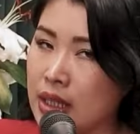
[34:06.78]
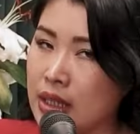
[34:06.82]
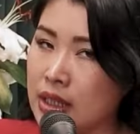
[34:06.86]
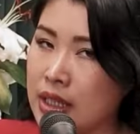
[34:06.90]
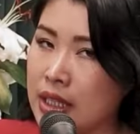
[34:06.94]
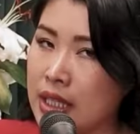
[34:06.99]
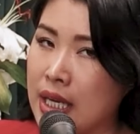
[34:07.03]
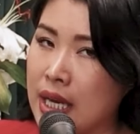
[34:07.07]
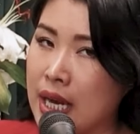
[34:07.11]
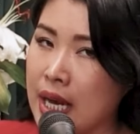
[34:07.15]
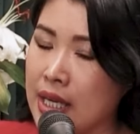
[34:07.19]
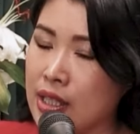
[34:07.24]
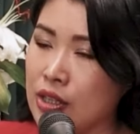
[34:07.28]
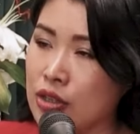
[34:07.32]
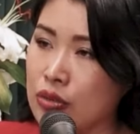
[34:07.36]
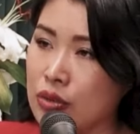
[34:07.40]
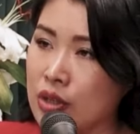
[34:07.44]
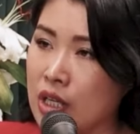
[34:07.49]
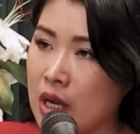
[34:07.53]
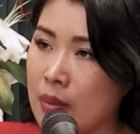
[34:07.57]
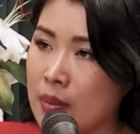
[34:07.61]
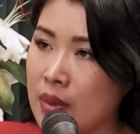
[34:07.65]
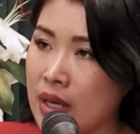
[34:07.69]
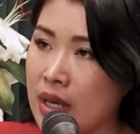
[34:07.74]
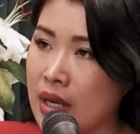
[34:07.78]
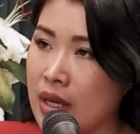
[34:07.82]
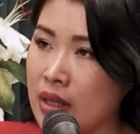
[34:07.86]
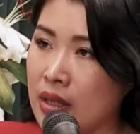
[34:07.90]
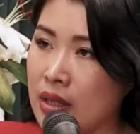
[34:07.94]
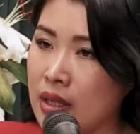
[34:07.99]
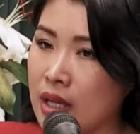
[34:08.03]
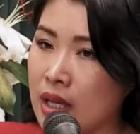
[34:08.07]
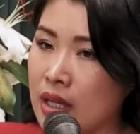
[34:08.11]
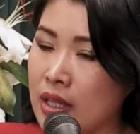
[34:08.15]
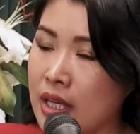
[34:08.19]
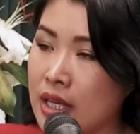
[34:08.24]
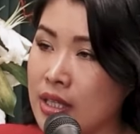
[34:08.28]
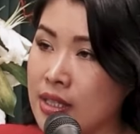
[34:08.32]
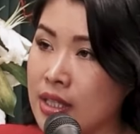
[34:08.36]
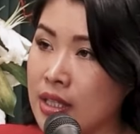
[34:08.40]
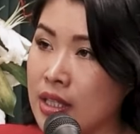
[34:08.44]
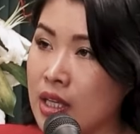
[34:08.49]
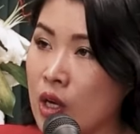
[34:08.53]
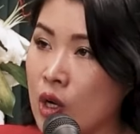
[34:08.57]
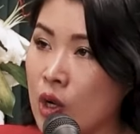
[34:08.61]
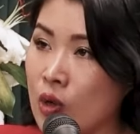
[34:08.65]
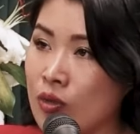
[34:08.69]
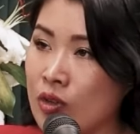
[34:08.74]
She has to come in, and he
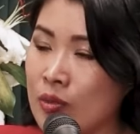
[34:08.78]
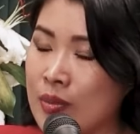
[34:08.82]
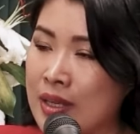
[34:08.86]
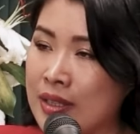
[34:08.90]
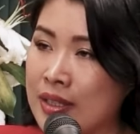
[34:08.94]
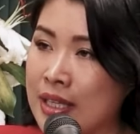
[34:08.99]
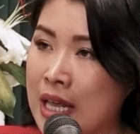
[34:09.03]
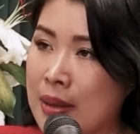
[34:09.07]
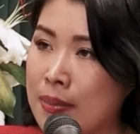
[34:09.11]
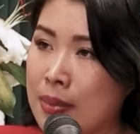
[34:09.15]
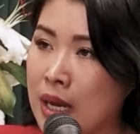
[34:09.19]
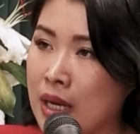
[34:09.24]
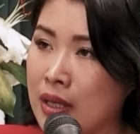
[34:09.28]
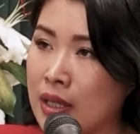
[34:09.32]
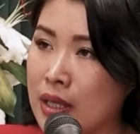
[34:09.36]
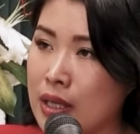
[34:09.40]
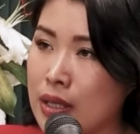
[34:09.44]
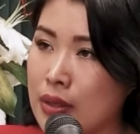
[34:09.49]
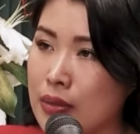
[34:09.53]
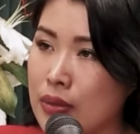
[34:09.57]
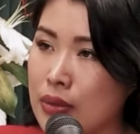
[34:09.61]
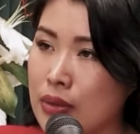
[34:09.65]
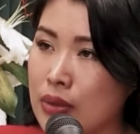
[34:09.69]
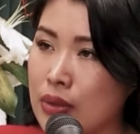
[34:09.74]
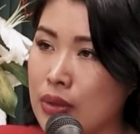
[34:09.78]
said, over my dead body.